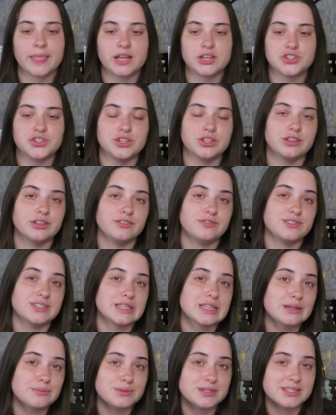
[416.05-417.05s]
She leaves
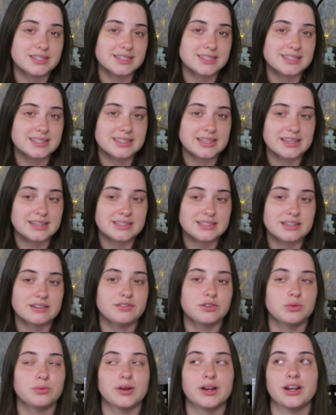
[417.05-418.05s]
lipstick stains
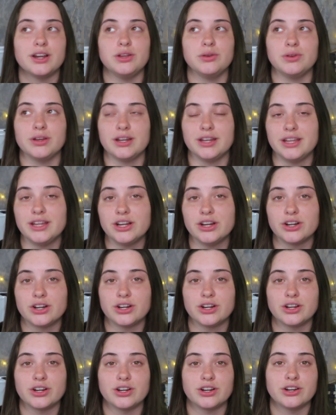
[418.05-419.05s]
everywhere. You can
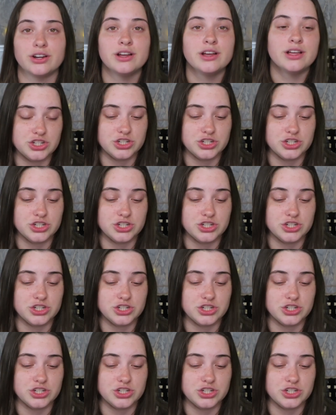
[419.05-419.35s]
hear her.